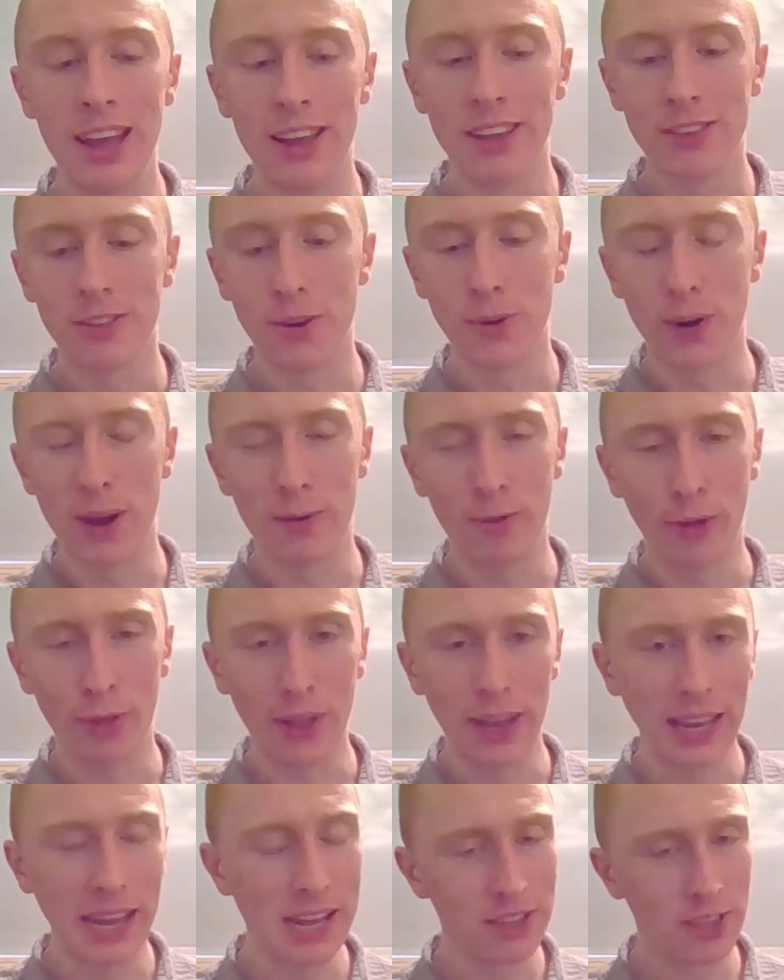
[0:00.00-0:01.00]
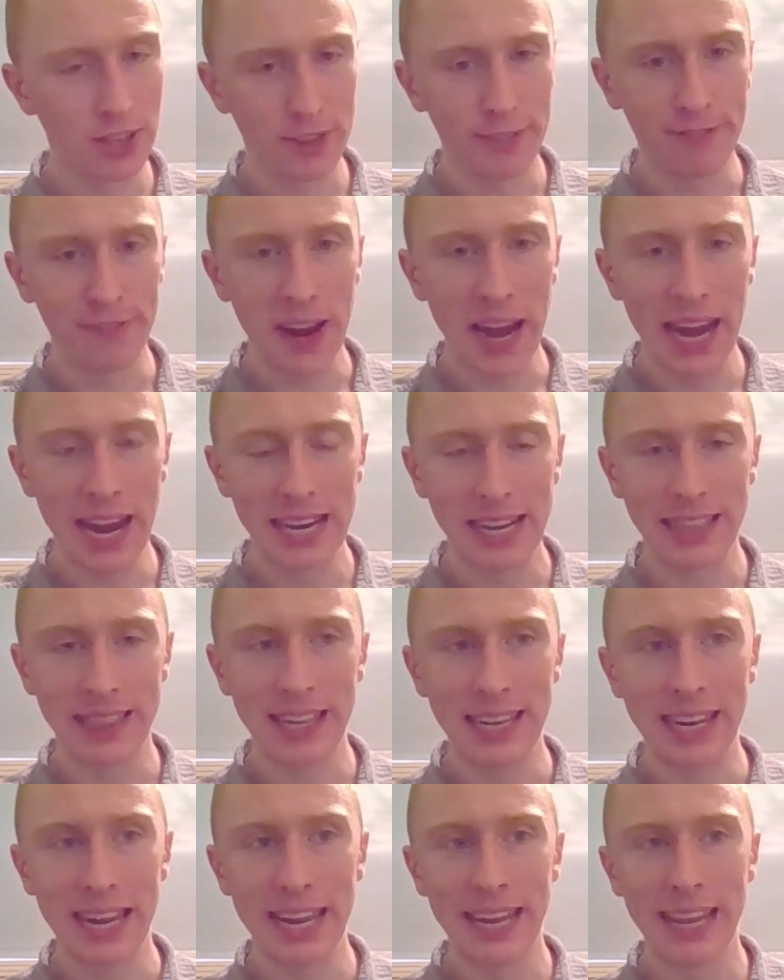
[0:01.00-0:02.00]
So everything hits the fan at
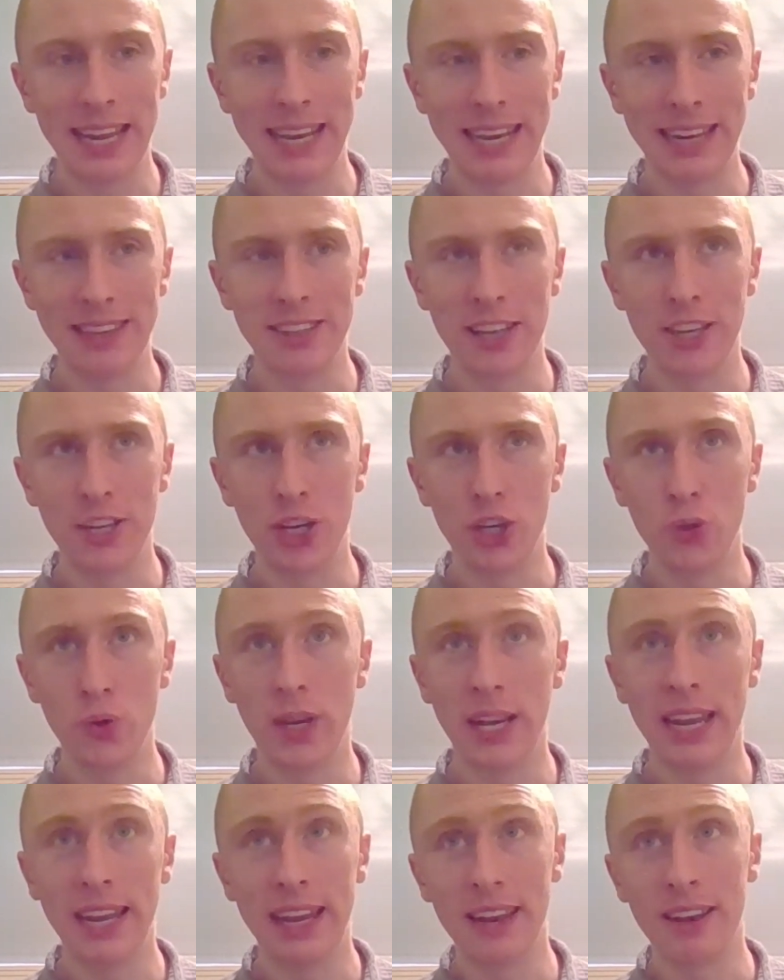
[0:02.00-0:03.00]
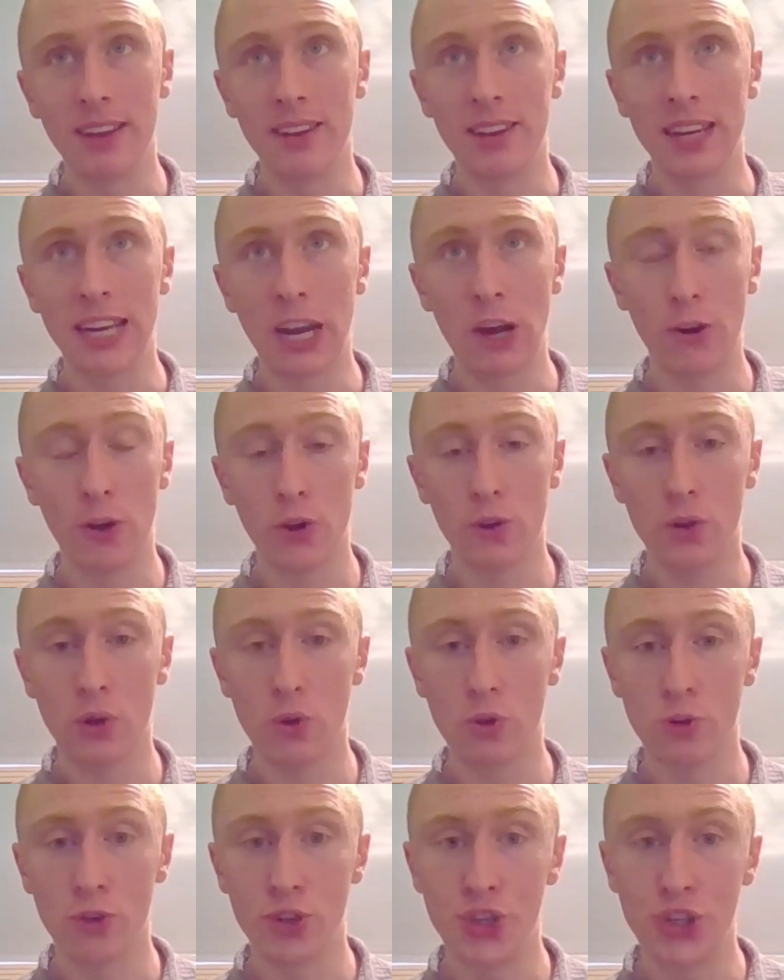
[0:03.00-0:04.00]
the end, and then you get
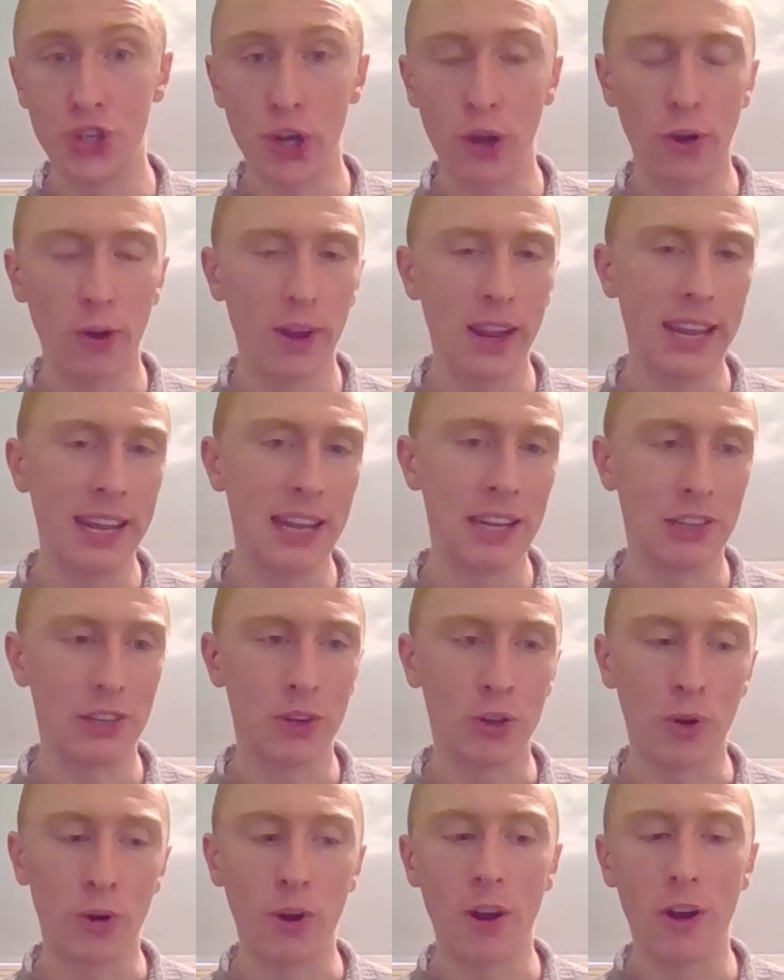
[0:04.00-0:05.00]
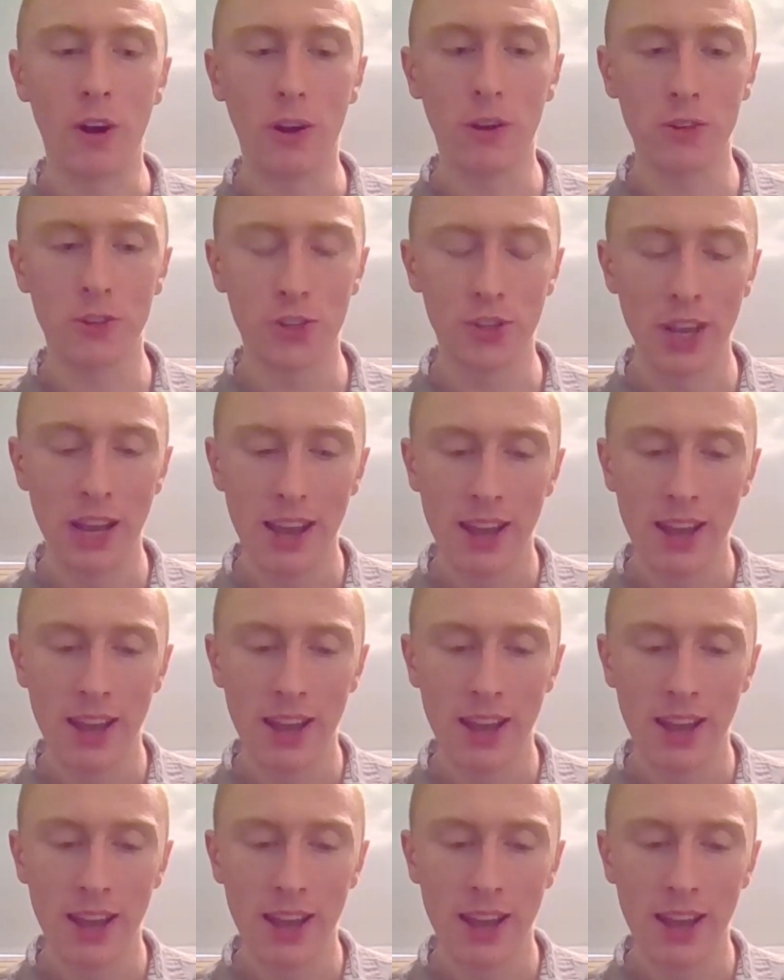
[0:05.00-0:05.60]
characters journeying across